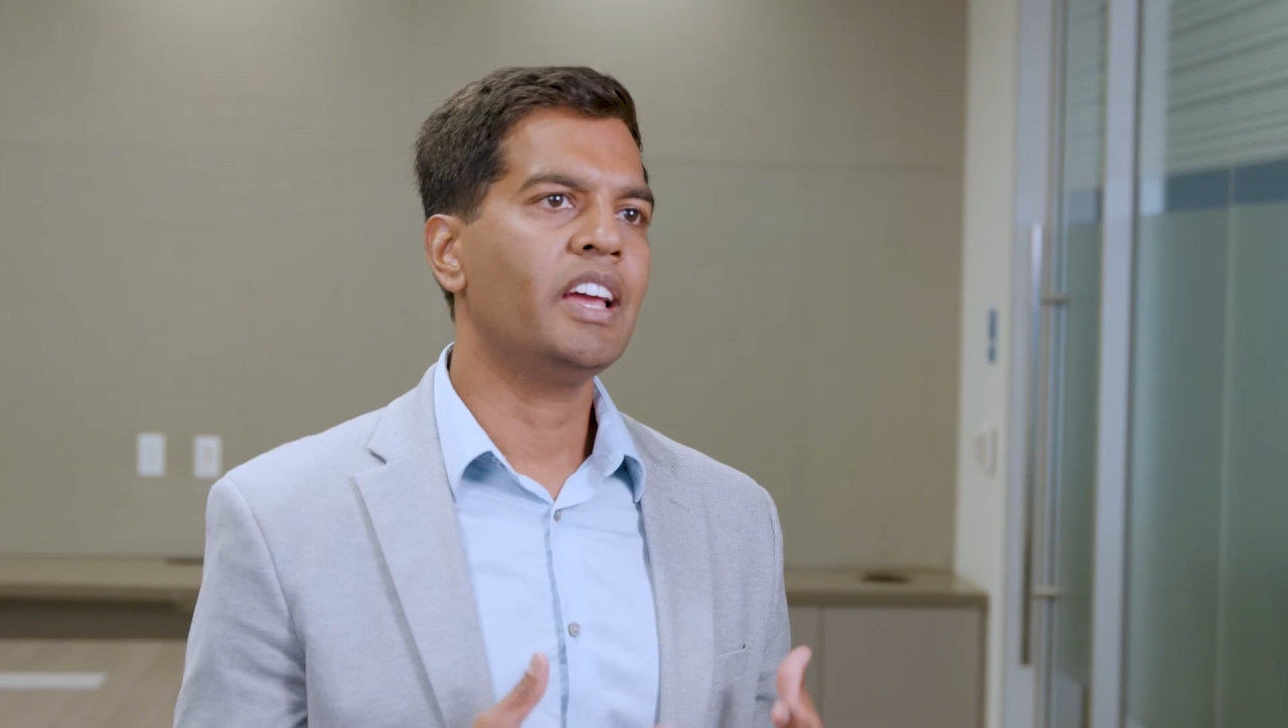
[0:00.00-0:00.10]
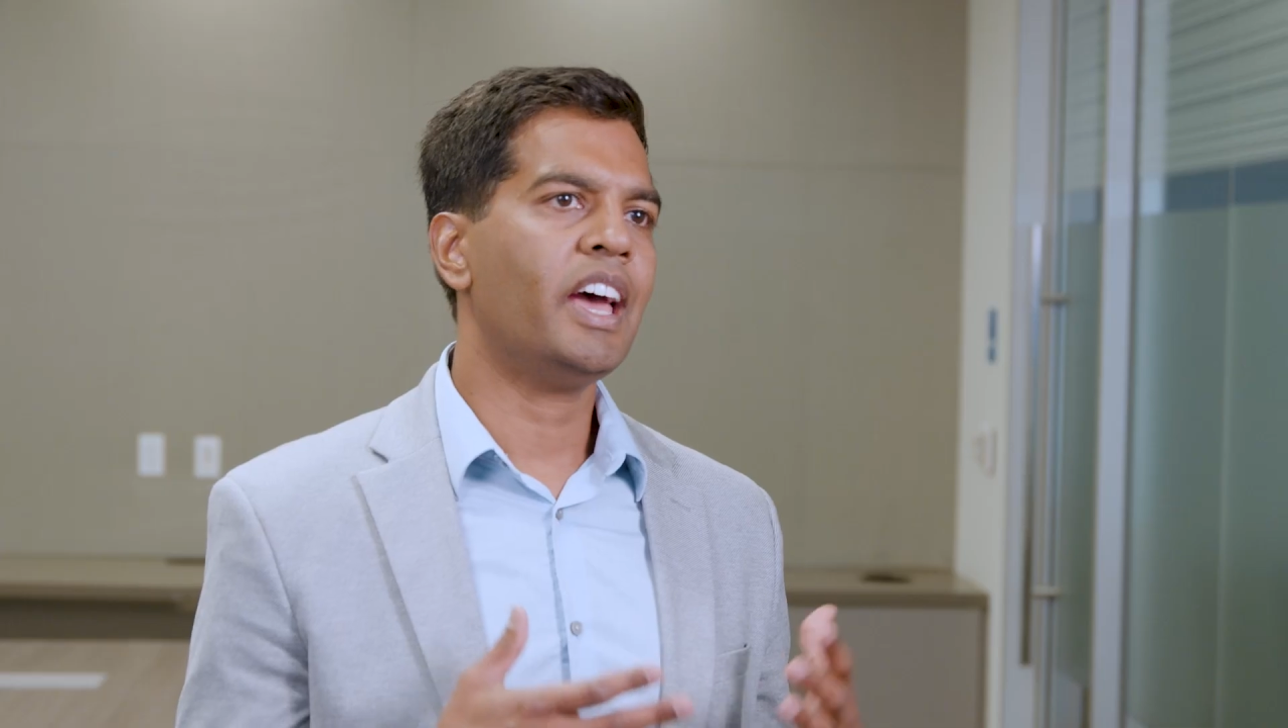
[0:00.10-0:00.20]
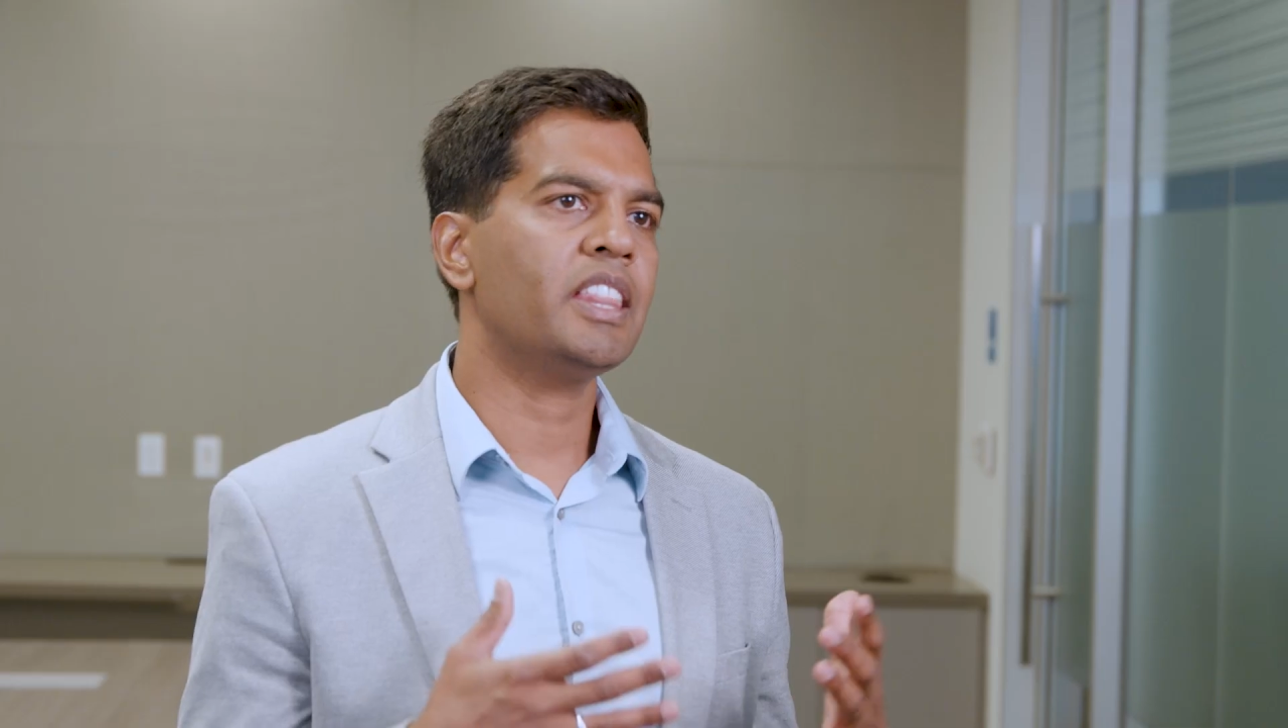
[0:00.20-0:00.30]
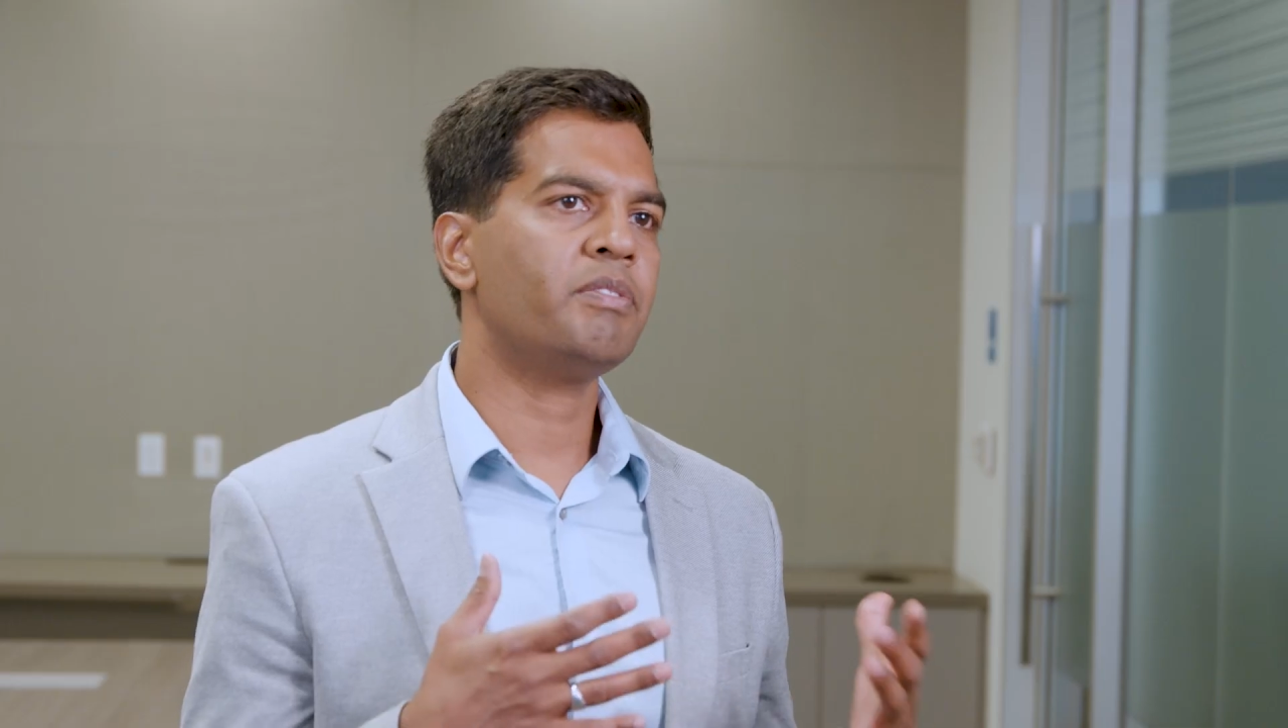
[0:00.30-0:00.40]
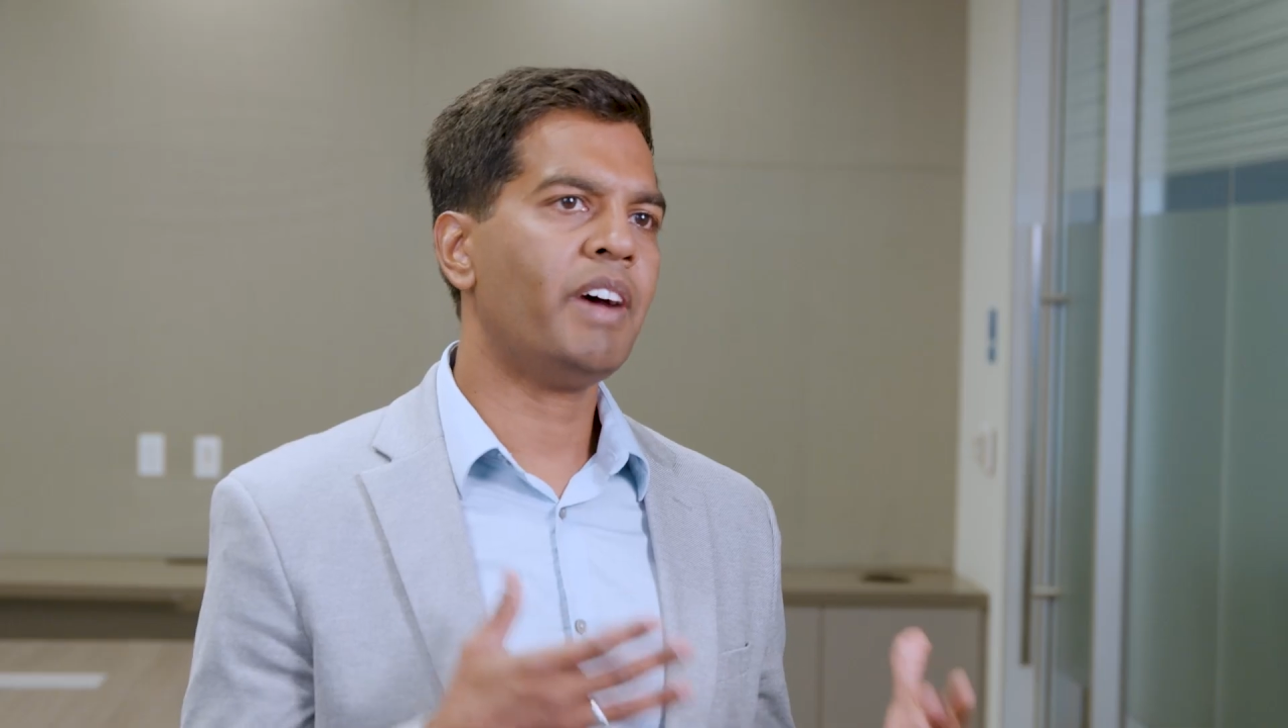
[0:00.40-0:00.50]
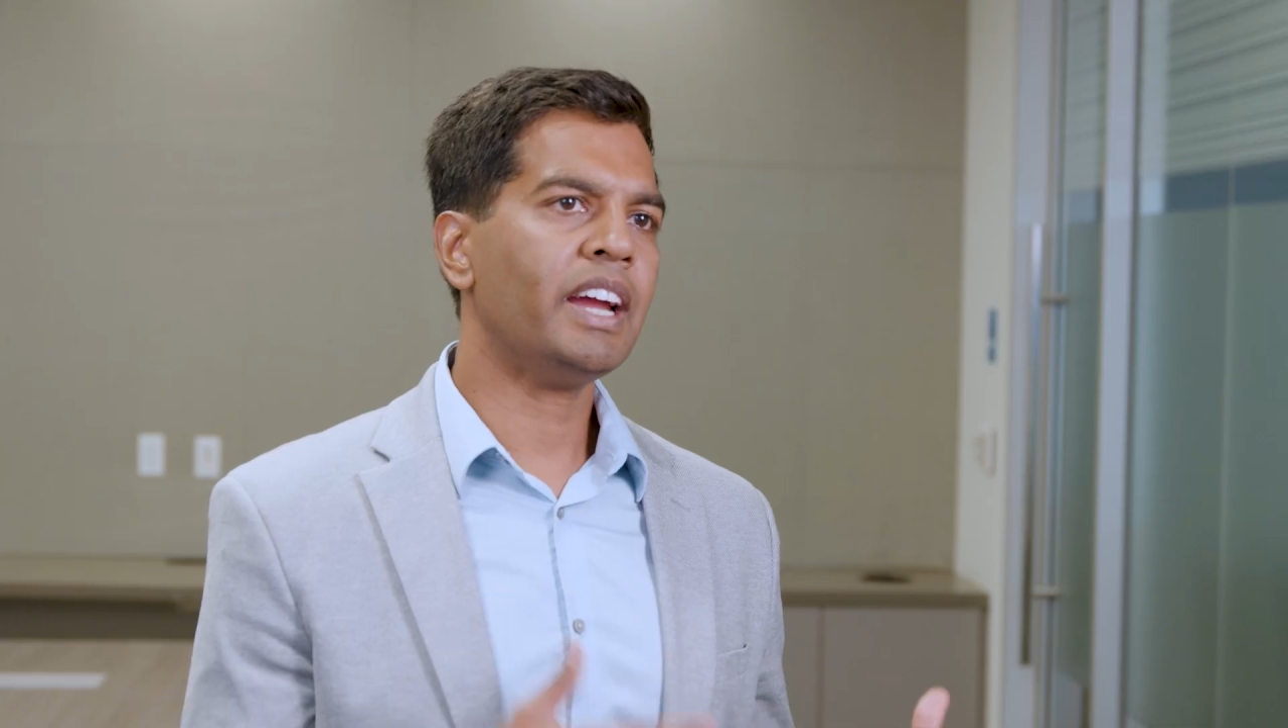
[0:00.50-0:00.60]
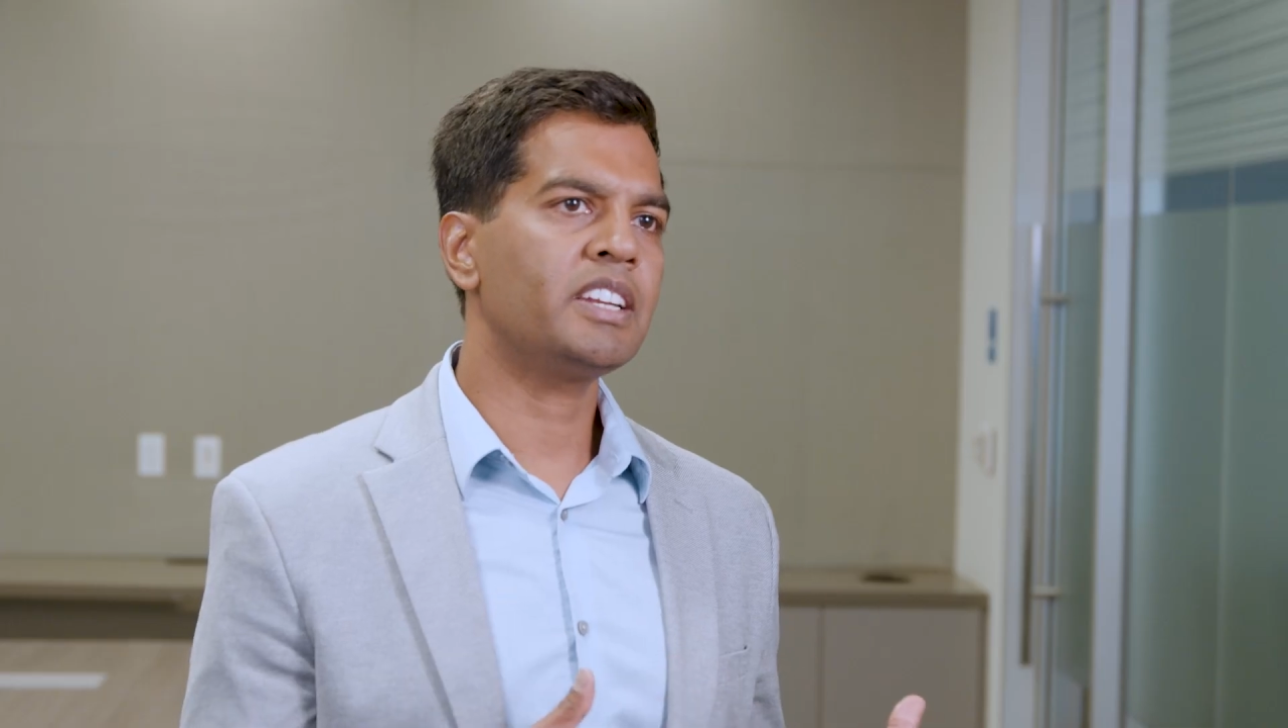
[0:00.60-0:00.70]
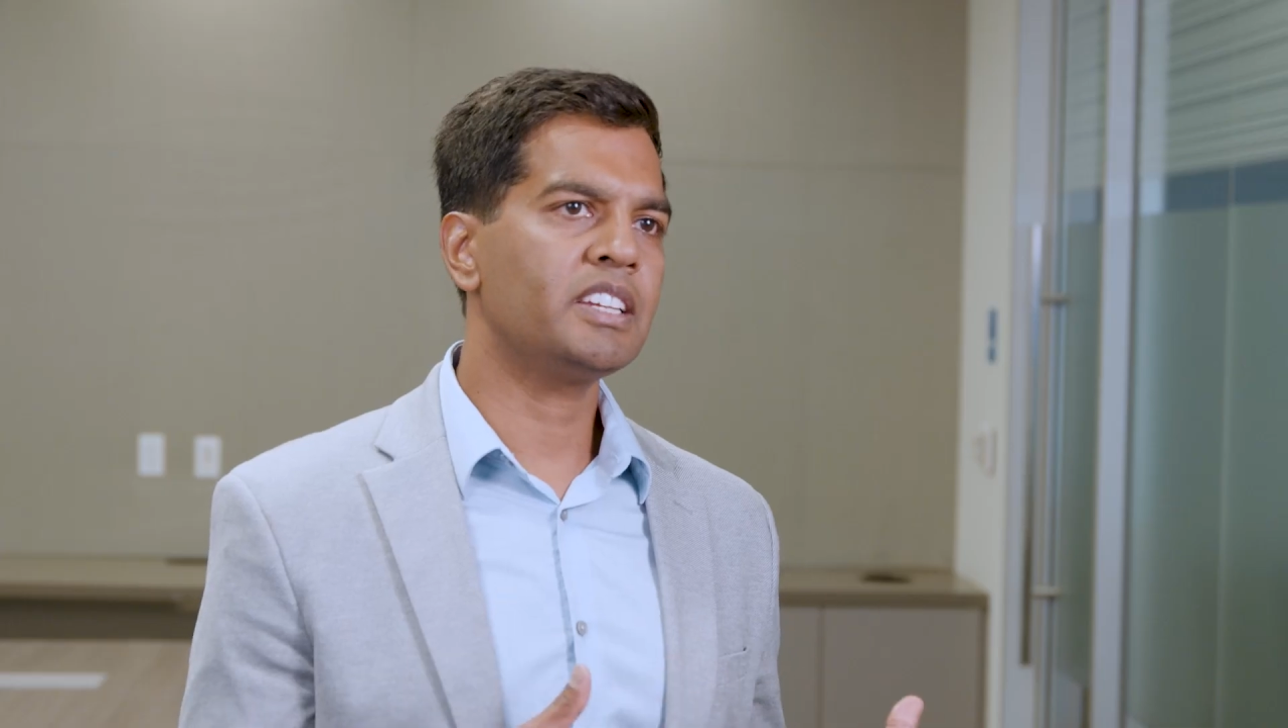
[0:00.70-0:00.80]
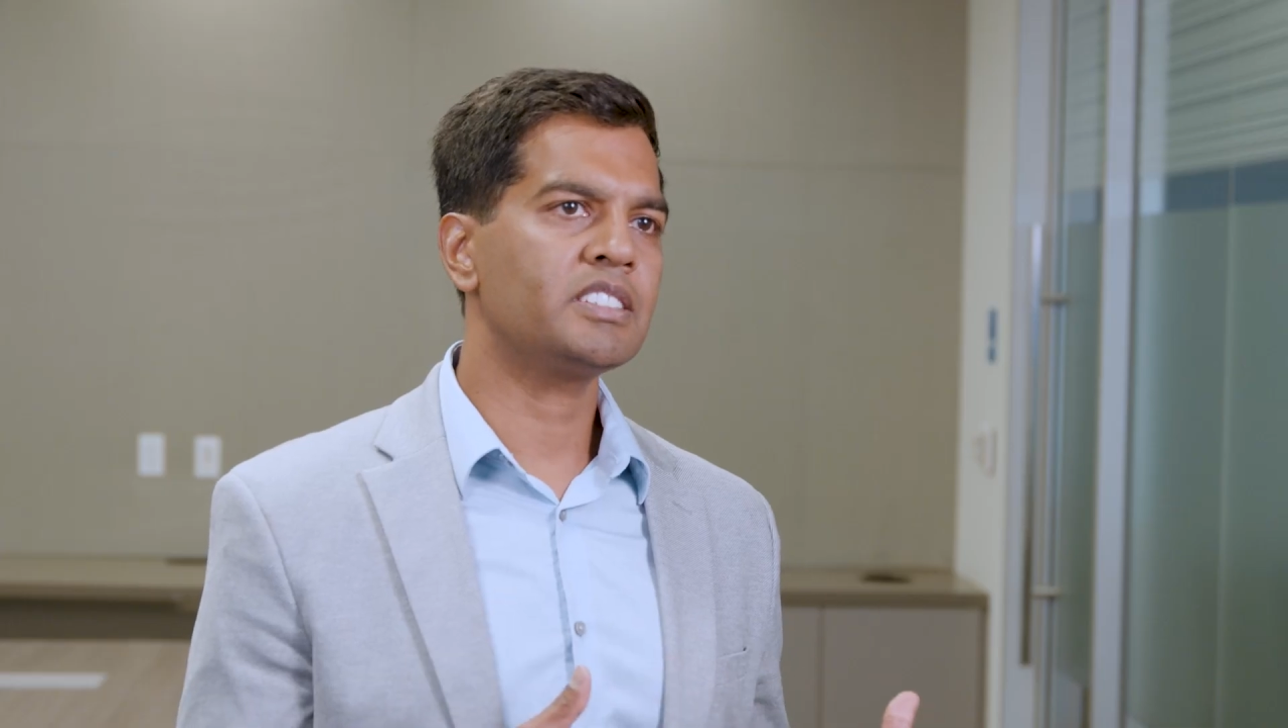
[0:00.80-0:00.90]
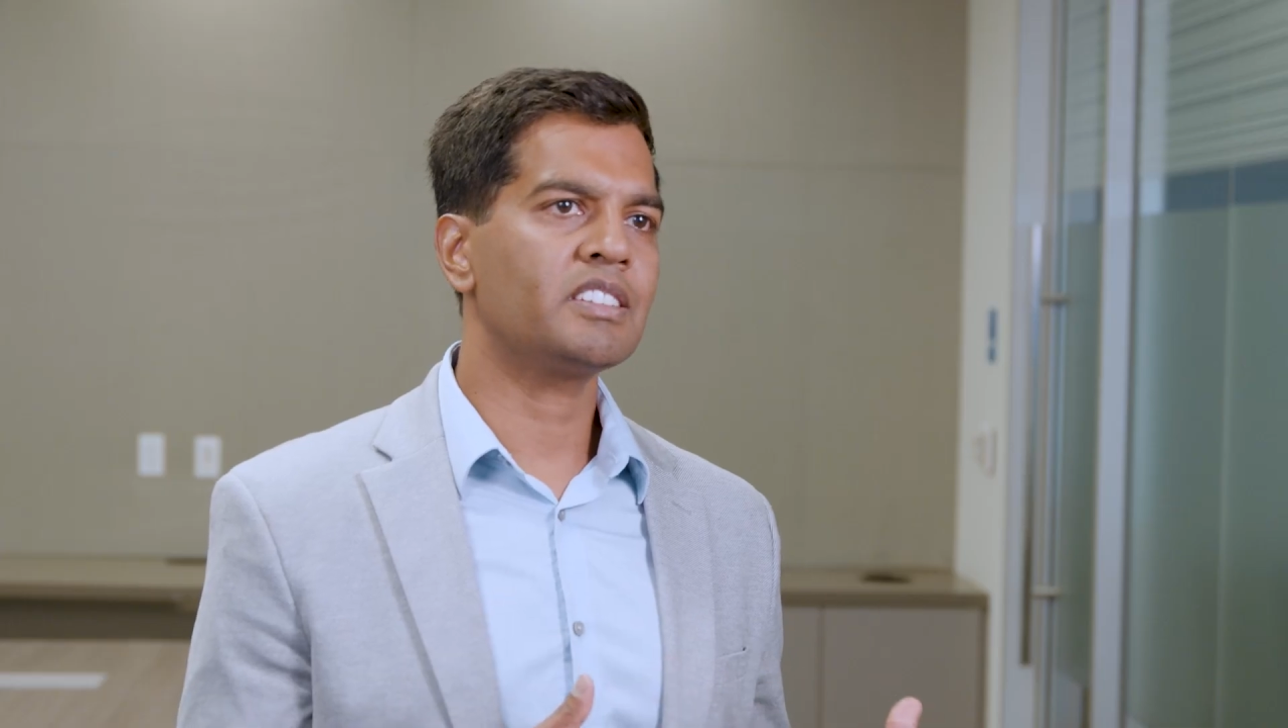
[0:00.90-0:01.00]
And the
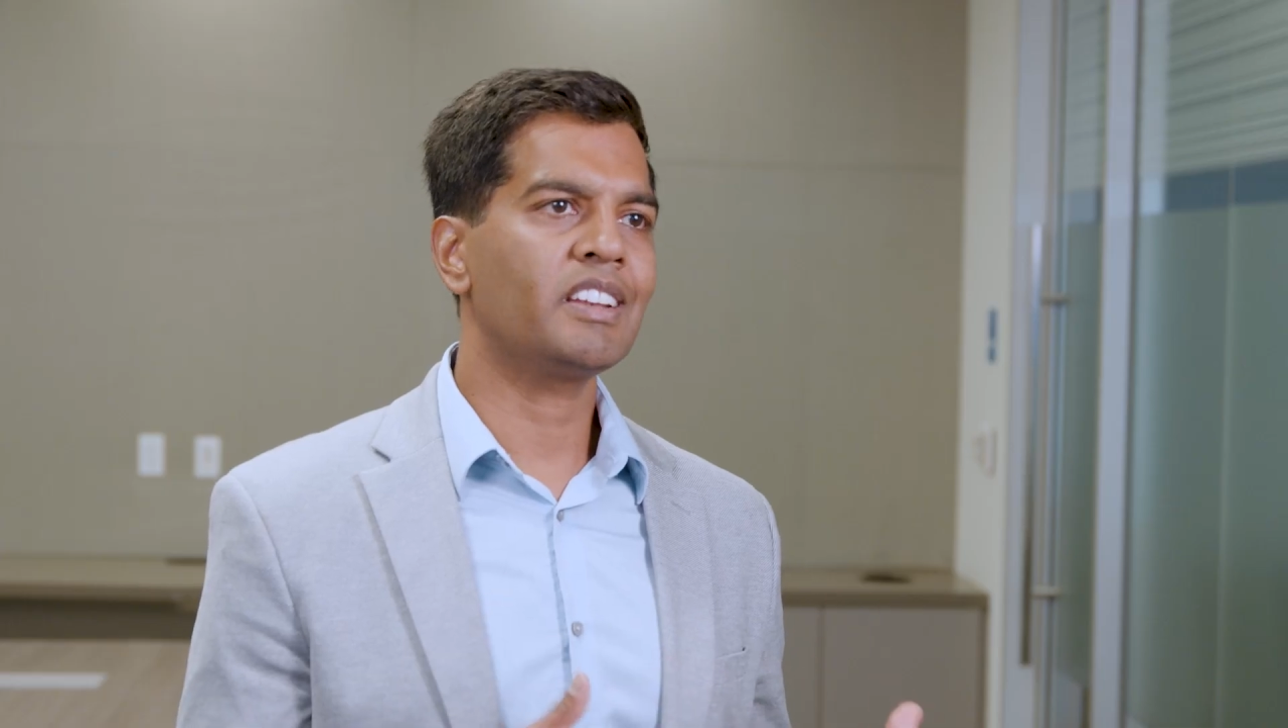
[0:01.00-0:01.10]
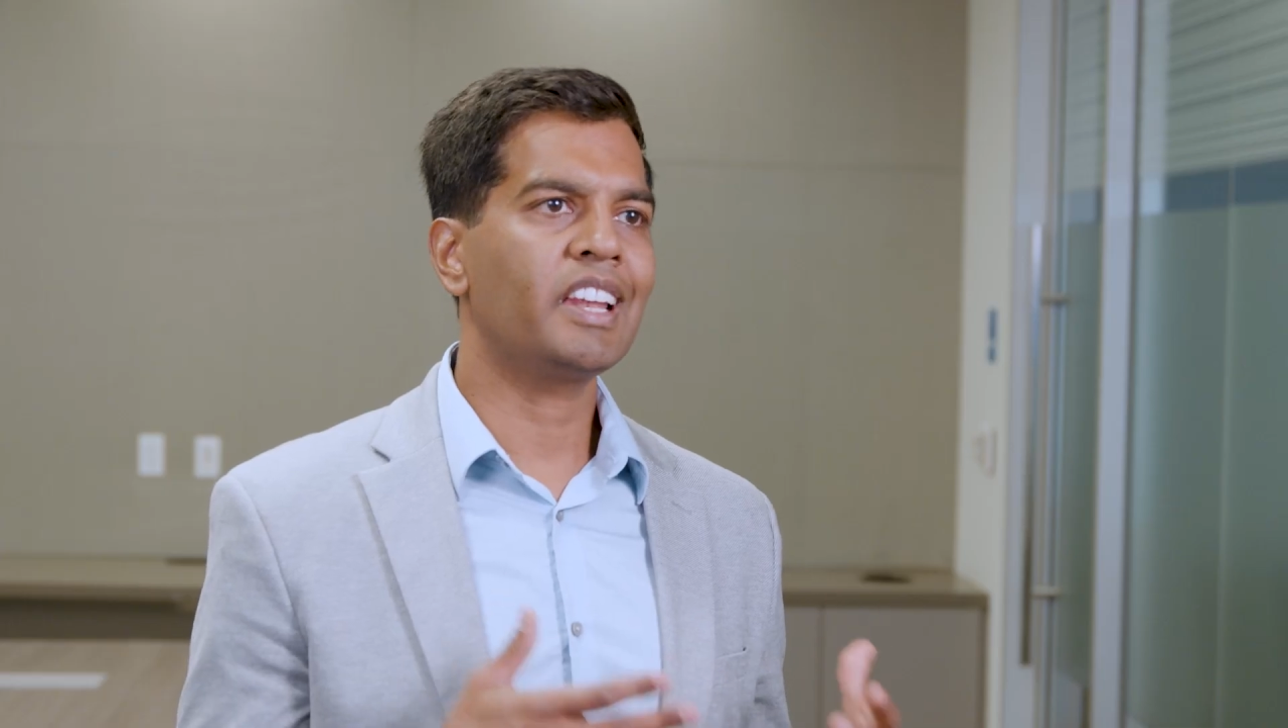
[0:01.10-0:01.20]
fact is,